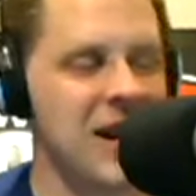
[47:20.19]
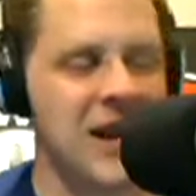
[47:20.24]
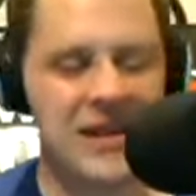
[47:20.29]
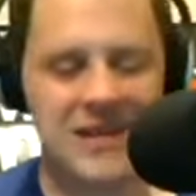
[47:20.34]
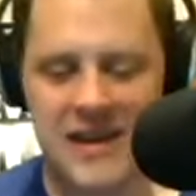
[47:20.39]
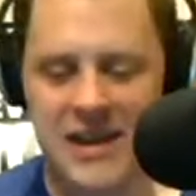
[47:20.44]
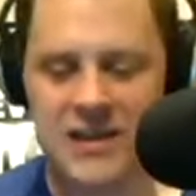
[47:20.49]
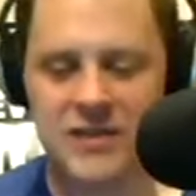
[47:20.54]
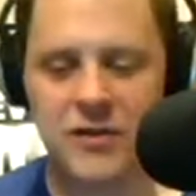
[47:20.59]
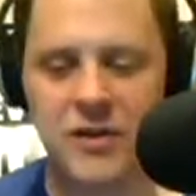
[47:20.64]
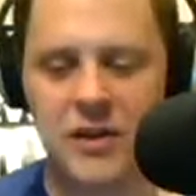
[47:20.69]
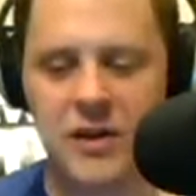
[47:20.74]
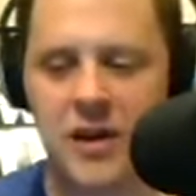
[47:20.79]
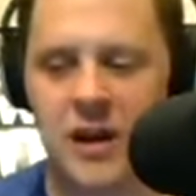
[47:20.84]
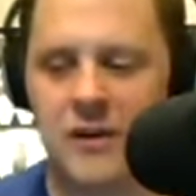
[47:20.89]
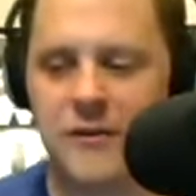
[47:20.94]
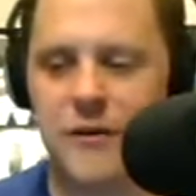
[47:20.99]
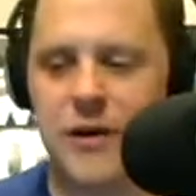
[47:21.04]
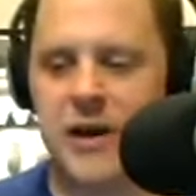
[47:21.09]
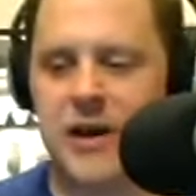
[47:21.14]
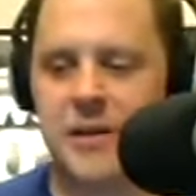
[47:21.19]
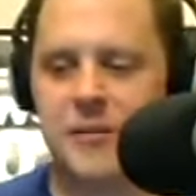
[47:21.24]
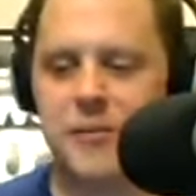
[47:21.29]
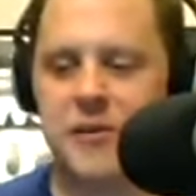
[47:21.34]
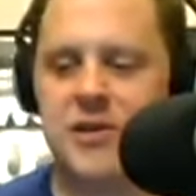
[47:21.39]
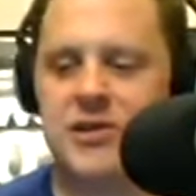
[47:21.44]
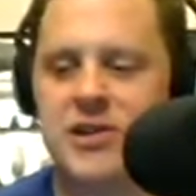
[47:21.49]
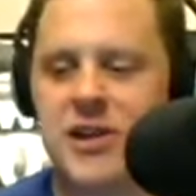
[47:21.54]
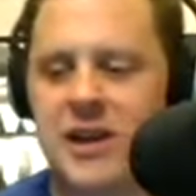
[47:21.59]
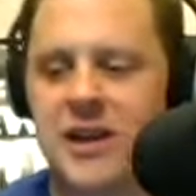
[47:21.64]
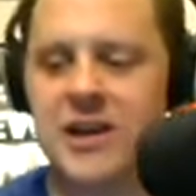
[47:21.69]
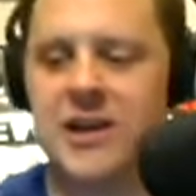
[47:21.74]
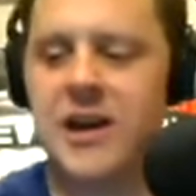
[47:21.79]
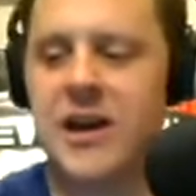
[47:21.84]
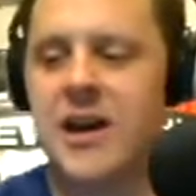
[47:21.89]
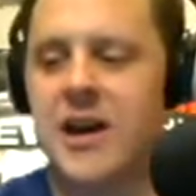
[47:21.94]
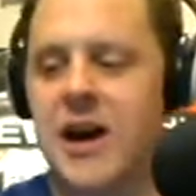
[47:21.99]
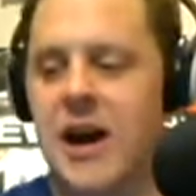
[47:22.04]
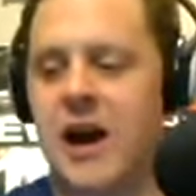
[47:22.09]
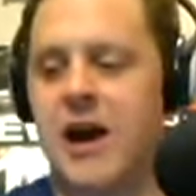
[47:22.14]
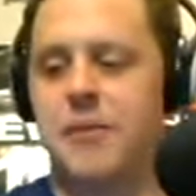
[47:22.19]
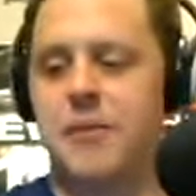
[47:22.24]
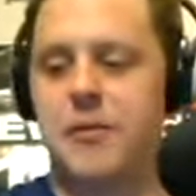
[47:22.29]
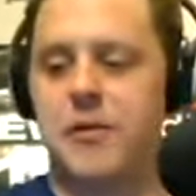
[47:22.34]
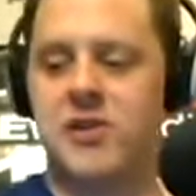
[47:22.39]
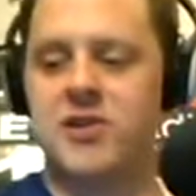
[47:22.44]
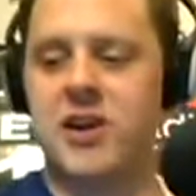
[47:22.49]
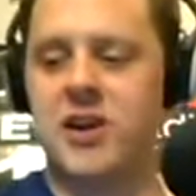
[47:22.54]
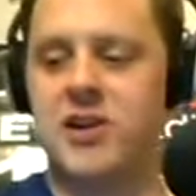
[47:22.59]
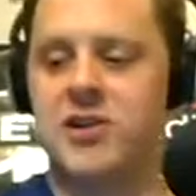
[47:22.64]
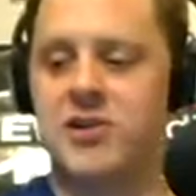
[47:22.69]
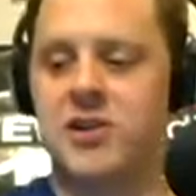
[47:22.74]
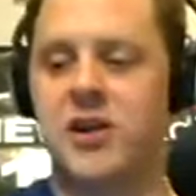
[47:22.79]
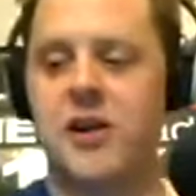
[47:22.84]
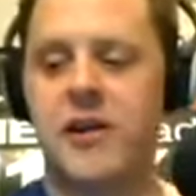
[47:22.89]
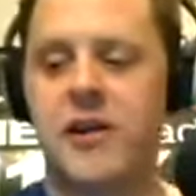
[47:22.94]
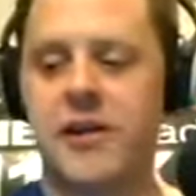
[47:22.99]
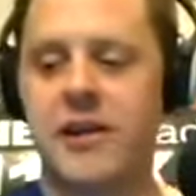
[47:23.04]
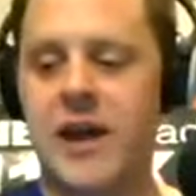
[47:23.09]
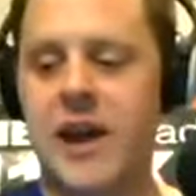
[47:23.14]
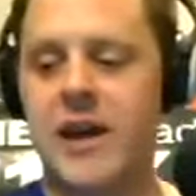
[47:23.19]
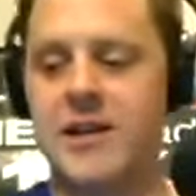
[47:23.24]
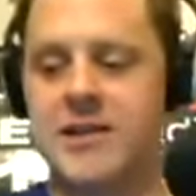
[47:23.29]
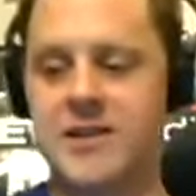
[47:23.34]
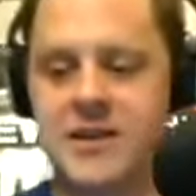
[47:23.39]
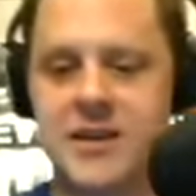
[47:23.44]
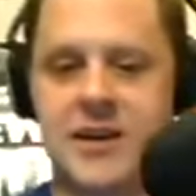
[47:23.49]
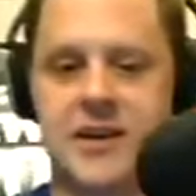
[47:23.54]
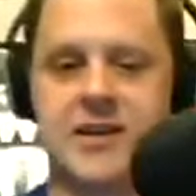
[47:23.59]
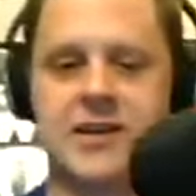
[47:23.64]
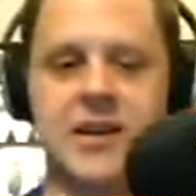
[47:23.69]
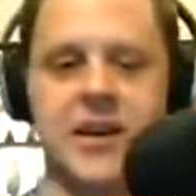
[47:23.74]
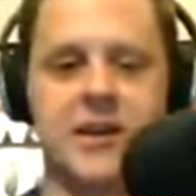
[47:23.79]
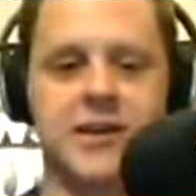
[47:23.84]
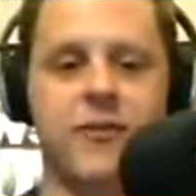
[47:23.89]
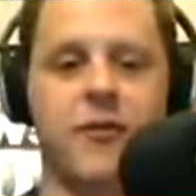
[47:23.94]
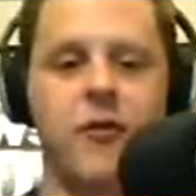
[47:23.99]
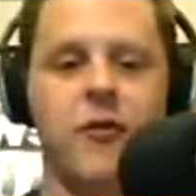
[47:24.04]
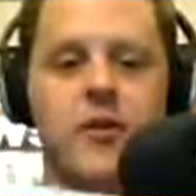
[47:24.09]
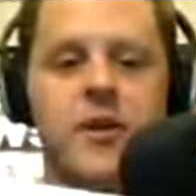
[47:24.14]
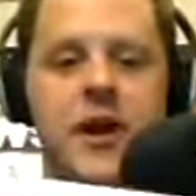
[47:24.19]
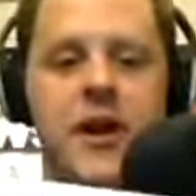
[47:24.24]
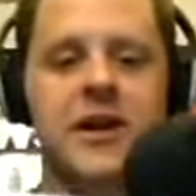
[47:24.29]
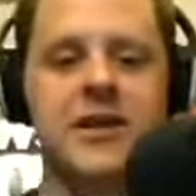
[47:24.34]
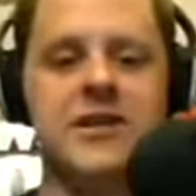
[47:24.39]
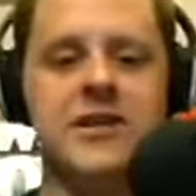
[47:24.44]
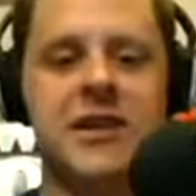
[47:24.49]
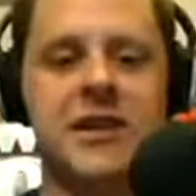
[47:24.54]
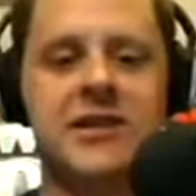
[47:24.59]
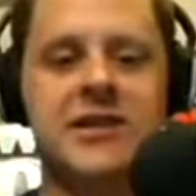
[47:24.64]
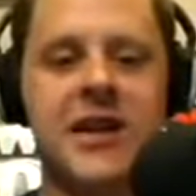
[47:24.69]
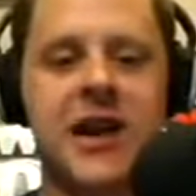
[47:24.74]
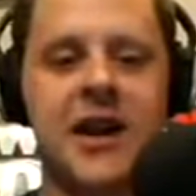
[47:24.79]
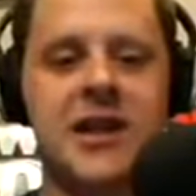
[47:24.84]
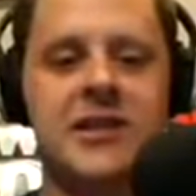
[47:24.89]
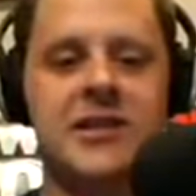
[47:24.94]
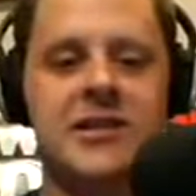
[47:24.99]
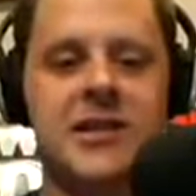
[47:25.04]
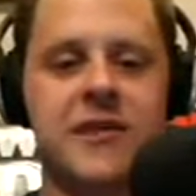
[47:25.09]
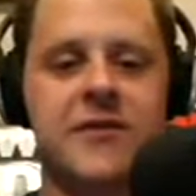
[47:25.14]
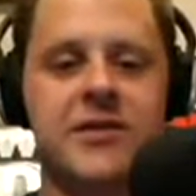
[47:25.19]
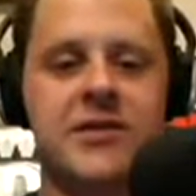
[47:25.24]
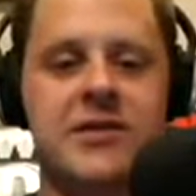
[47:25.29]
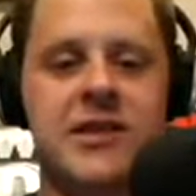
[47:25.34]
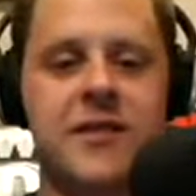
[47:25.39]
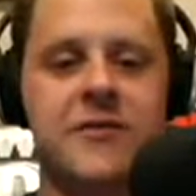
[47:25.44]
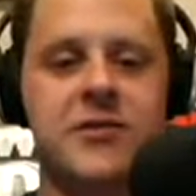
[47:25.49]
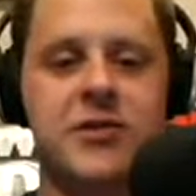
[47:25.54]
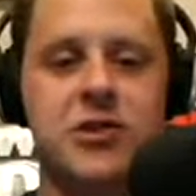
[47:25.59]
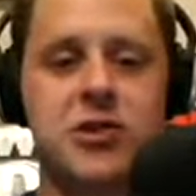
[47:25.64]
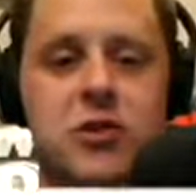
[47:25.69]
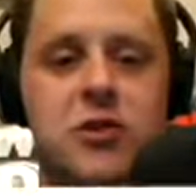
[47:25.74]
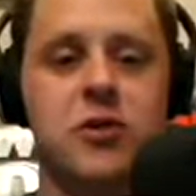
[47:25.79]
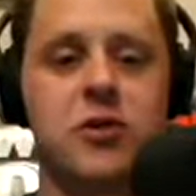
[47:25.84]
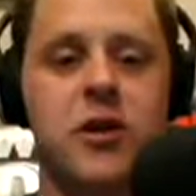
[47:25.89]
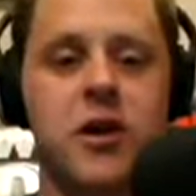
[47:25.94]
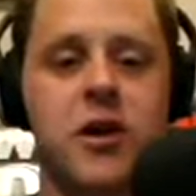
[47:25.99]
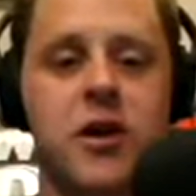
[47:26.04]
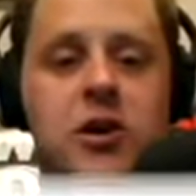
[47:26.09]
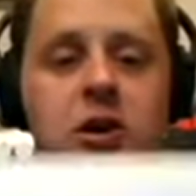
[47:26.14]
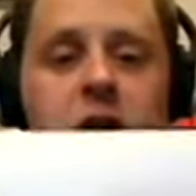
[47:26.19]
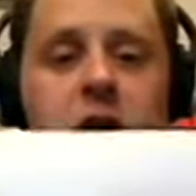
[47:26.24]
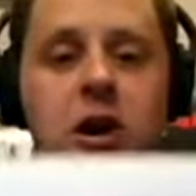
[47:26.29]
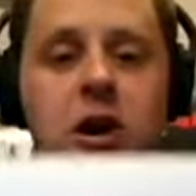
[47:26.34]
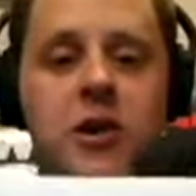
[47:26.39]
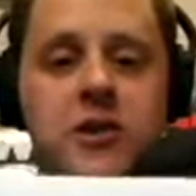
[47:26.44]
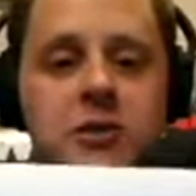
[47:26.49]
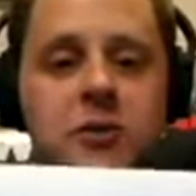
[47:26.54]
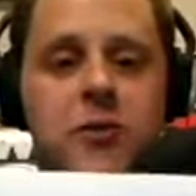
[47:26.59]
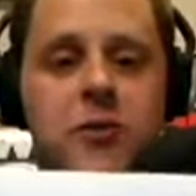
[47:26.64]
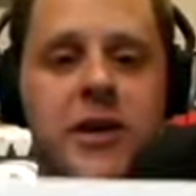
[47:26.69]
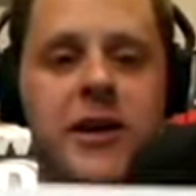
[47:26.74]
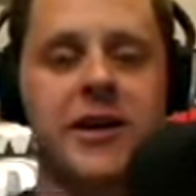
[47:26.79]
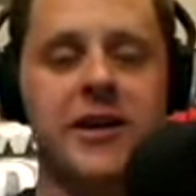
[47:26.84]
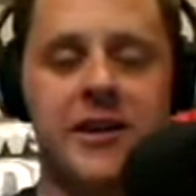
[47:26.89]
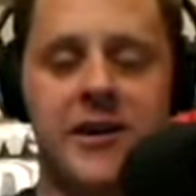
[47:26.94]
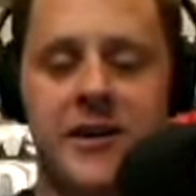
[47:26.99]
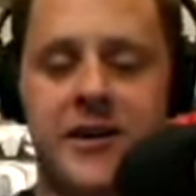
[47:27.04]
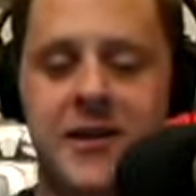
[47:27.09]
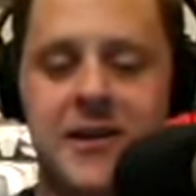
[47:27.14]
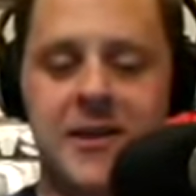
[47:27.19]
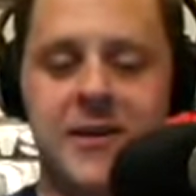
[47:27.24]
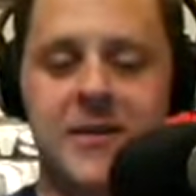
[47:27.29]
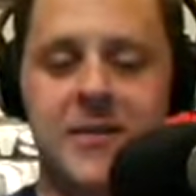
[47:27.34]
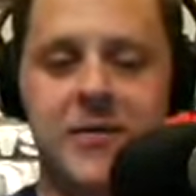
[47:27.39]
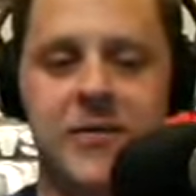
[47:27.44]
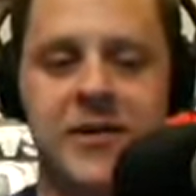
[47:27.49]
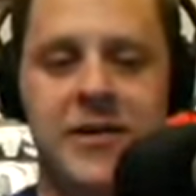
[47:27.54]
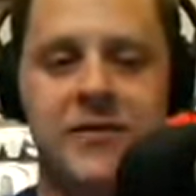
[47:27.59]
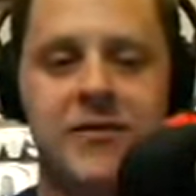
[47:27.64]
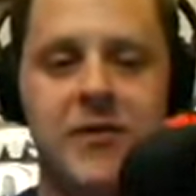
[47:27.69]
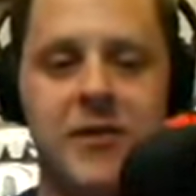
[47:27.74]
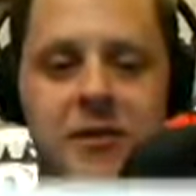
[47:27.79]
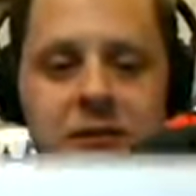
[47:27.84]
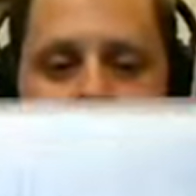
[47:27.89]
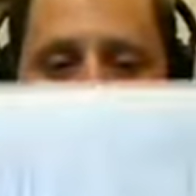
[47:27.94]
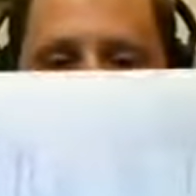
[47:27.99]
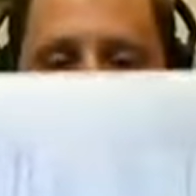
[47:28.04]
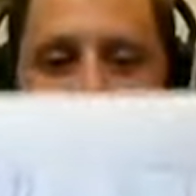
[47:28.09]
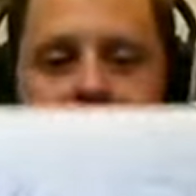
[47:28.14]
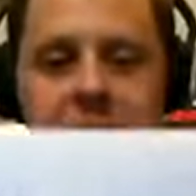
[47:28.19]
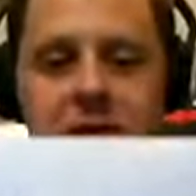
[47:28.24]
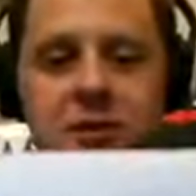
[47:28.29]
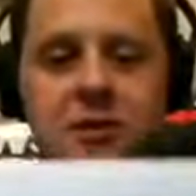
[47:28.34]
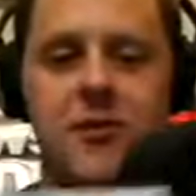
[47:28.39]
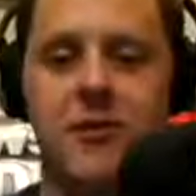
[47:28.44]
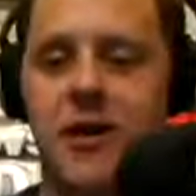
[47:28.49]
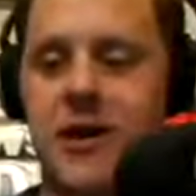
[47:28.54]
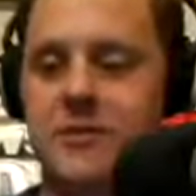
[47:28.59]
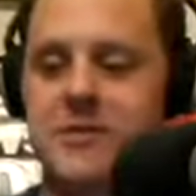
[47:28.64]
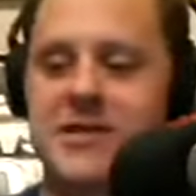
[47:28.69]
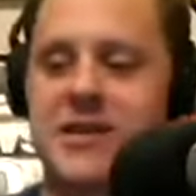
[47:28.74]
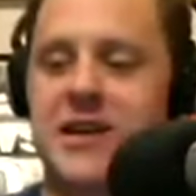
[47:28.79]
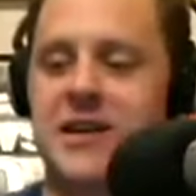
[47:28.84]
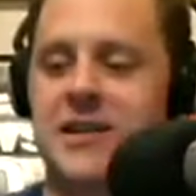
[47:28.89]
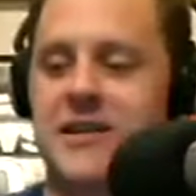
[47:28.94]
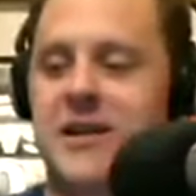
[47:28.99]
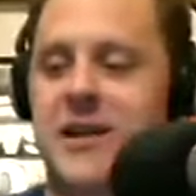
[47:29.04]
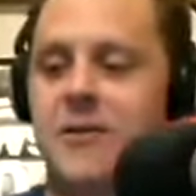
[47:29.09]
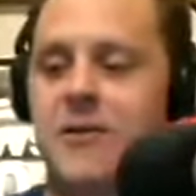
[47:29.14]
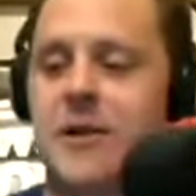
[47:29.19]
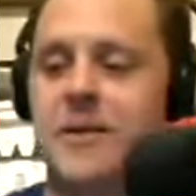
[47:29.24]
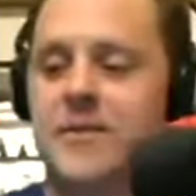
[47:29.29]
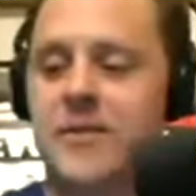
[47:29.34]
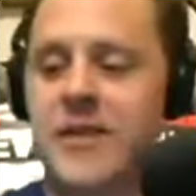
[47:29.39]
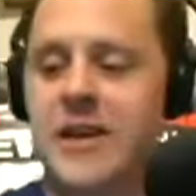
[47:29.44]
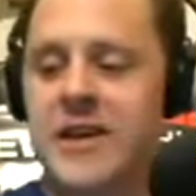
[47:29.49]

Hey, thanks for the call, Frank. I appreciate it. I appreciate you calling 866 496 8772. Call to win. If you're on Facebook, you know why I'm saying it that way.